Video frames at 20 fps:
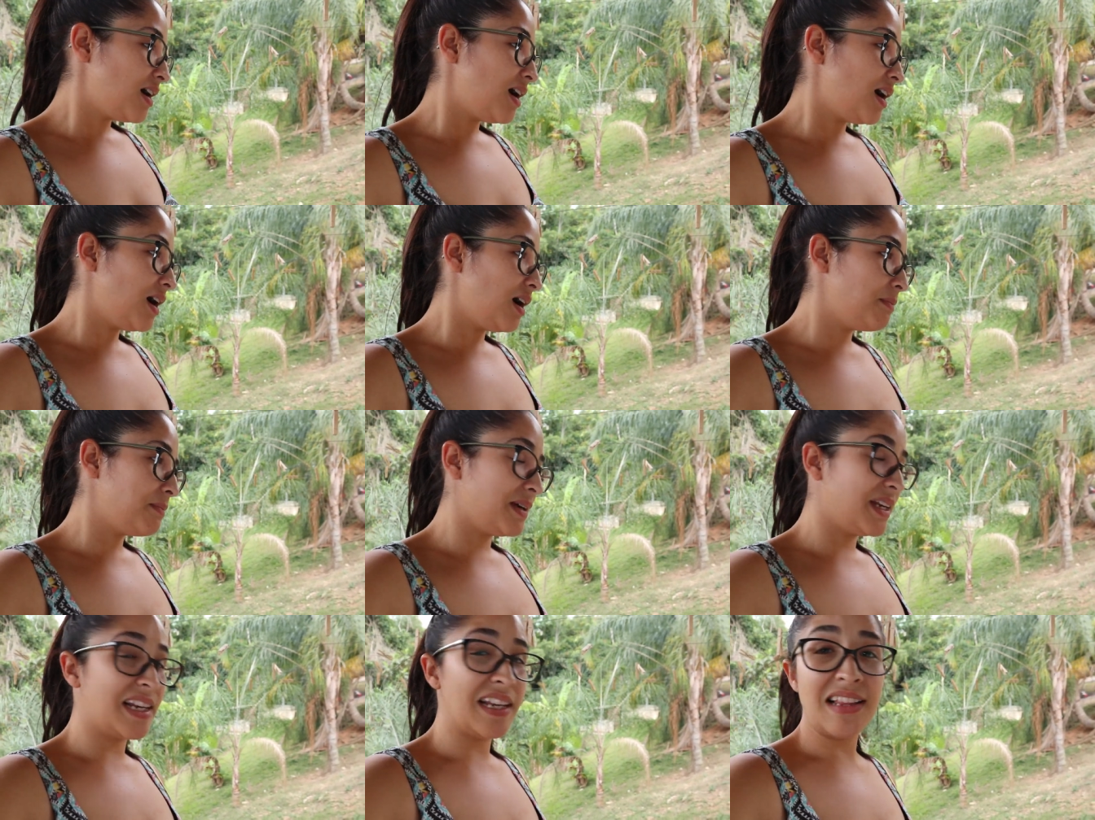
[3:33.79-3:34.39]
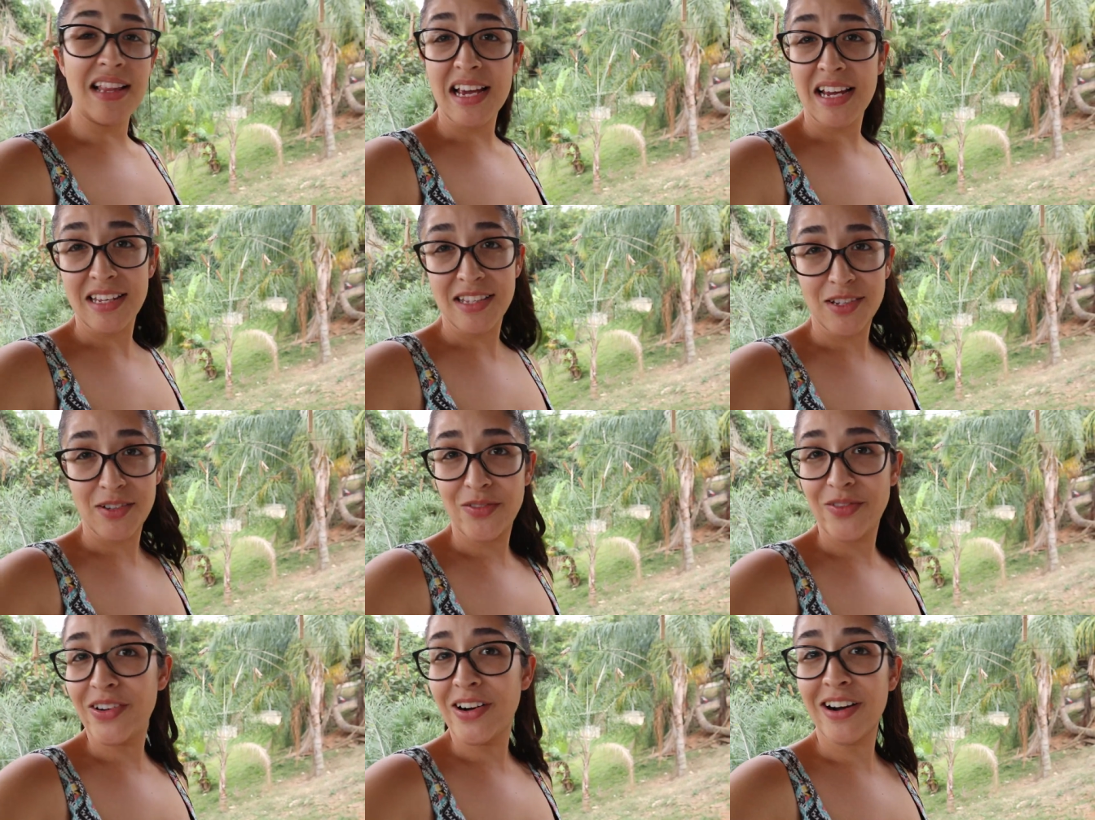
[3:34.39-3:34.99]
um, and I uh, like it
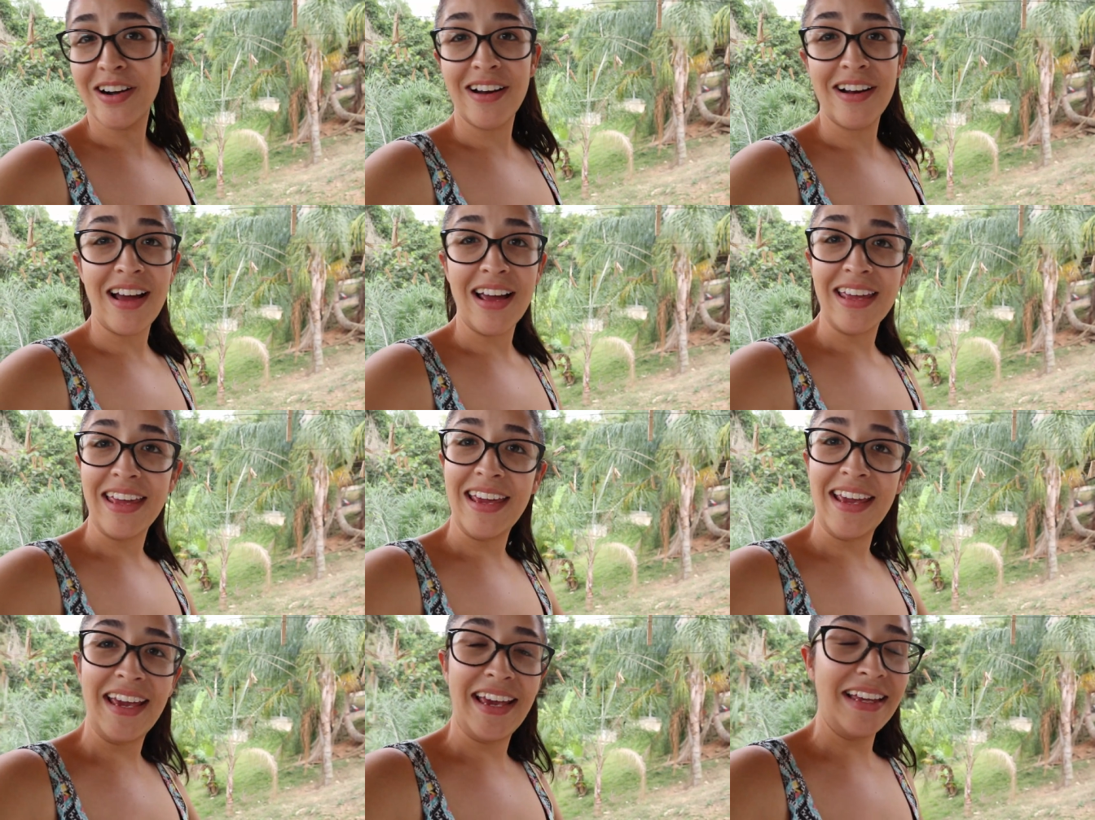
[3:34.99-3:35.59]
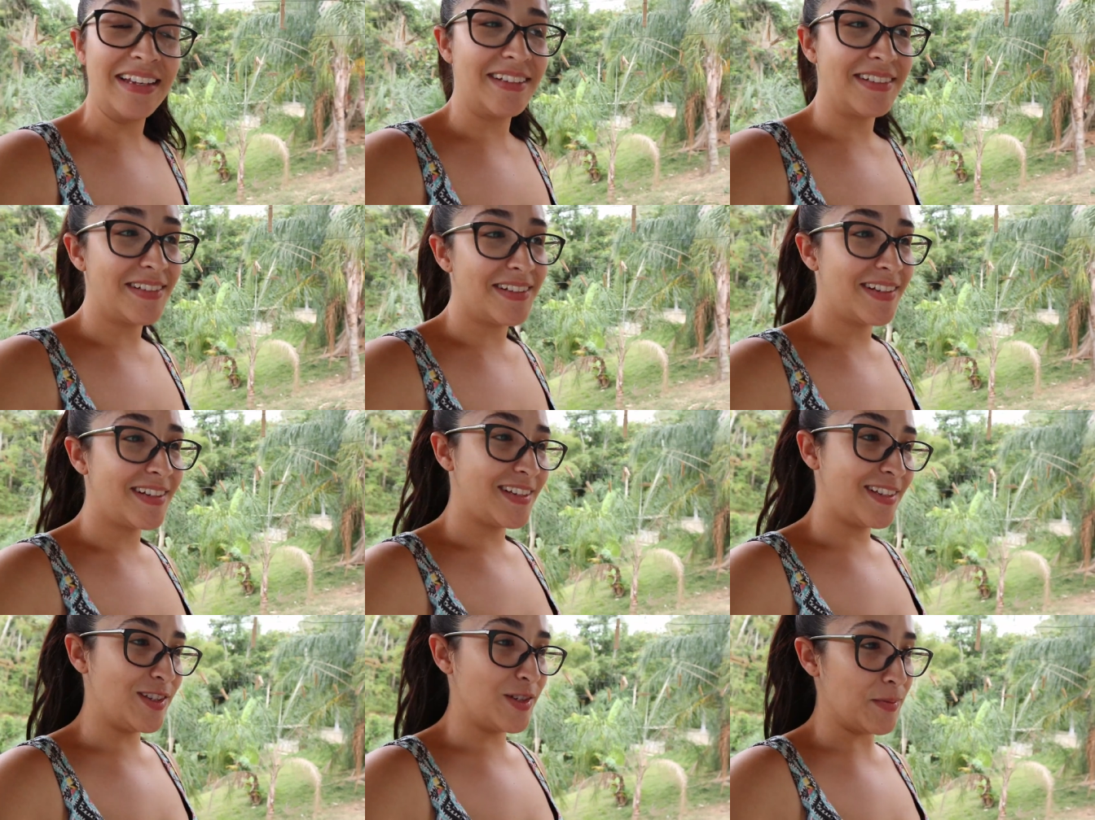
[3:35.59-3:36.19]
so far I can
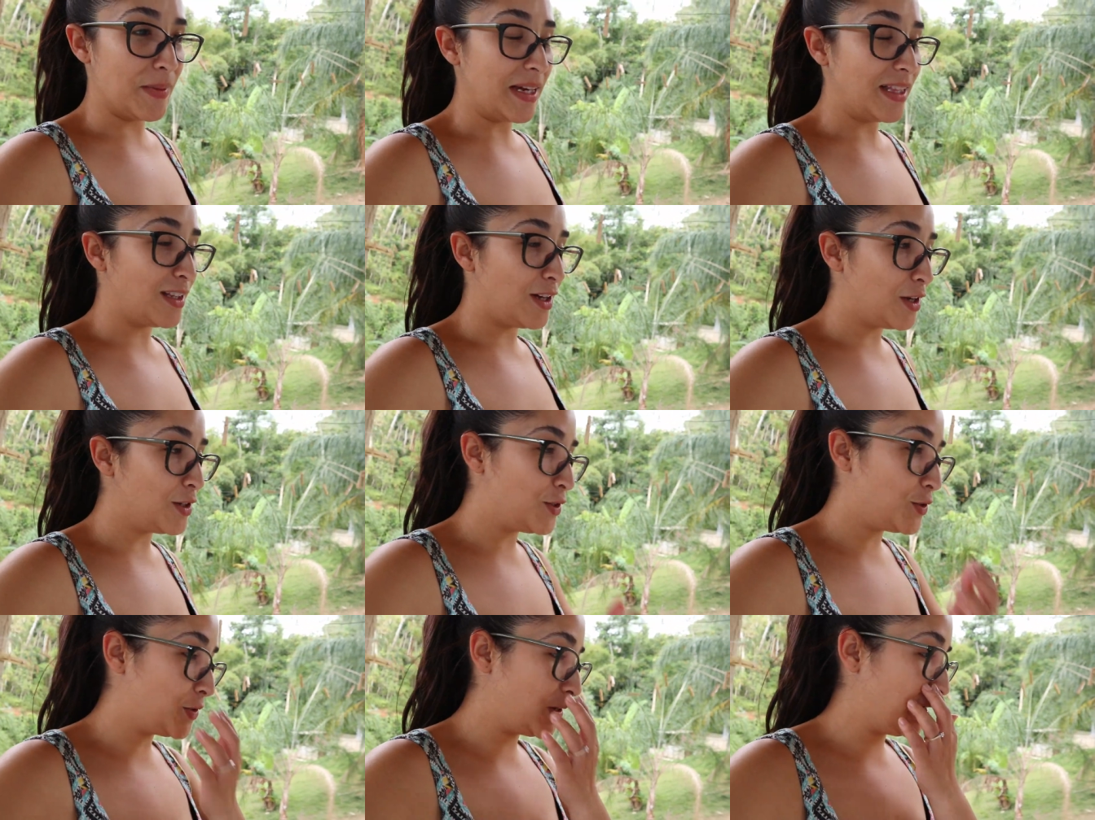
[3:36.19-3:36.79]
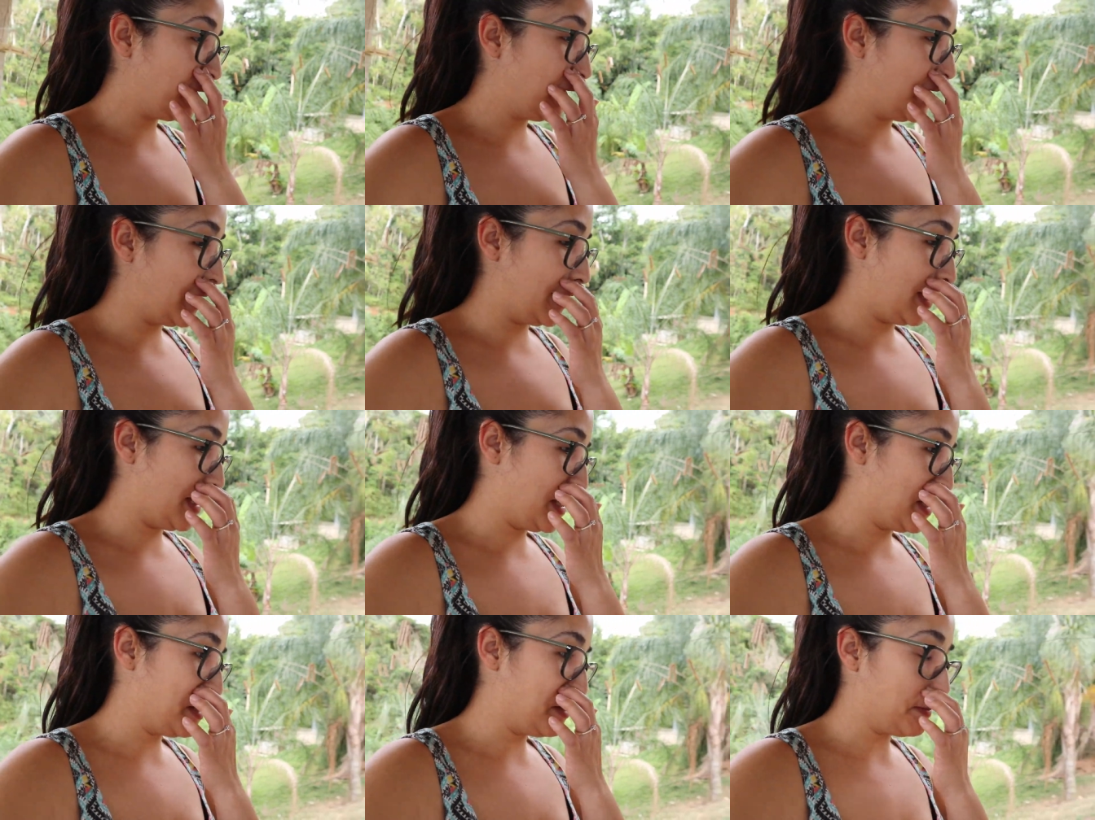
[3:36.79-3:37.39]
do my laundry
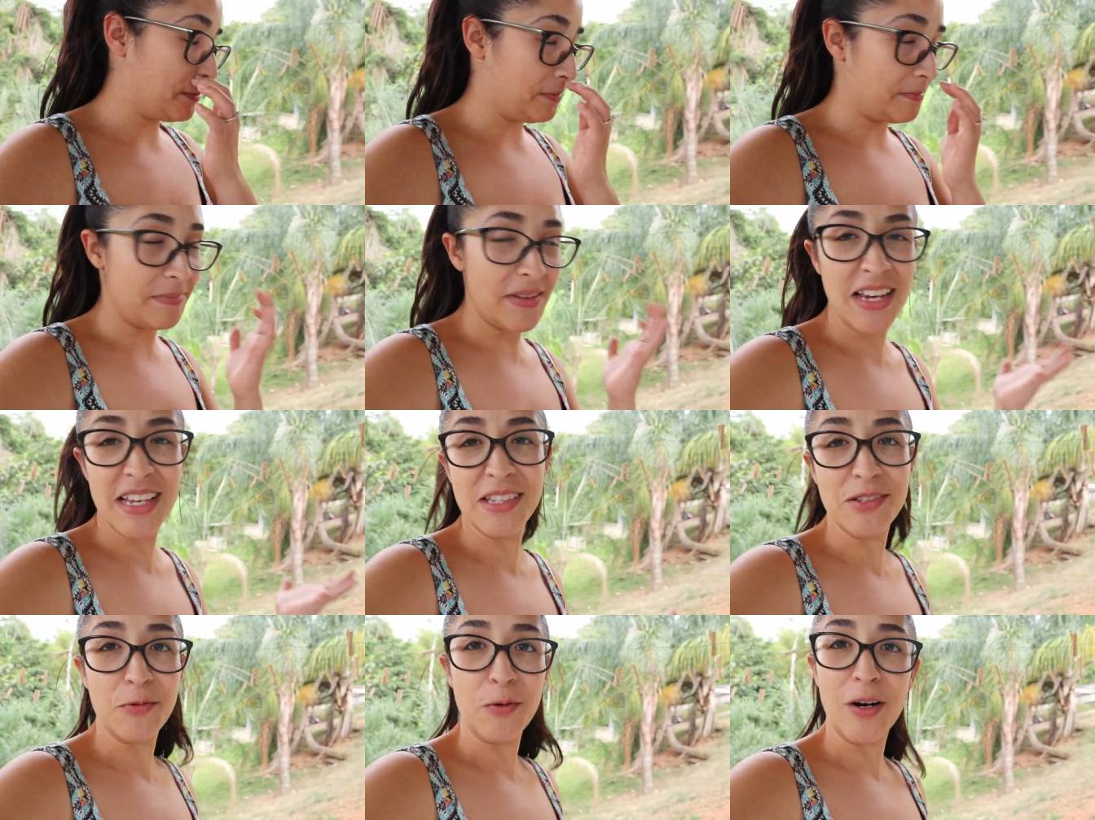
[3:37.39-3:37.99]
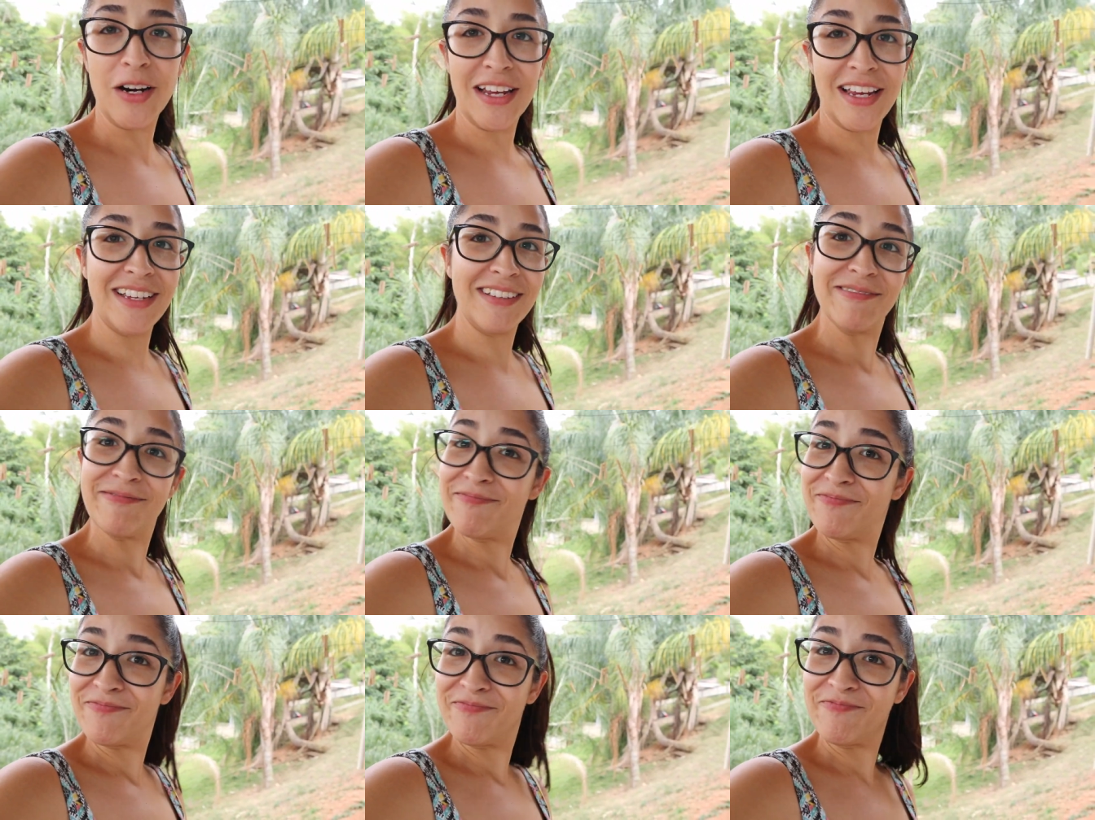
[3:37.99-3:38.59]
and it's
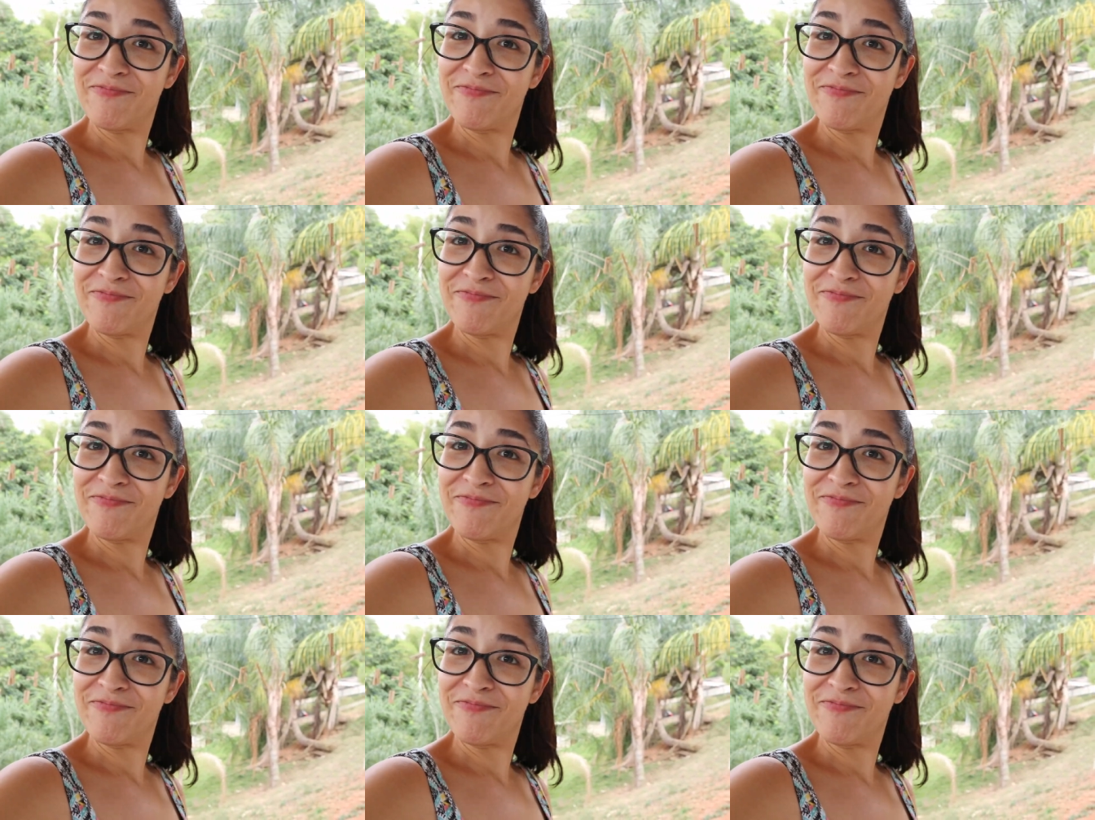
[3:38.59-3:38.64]
working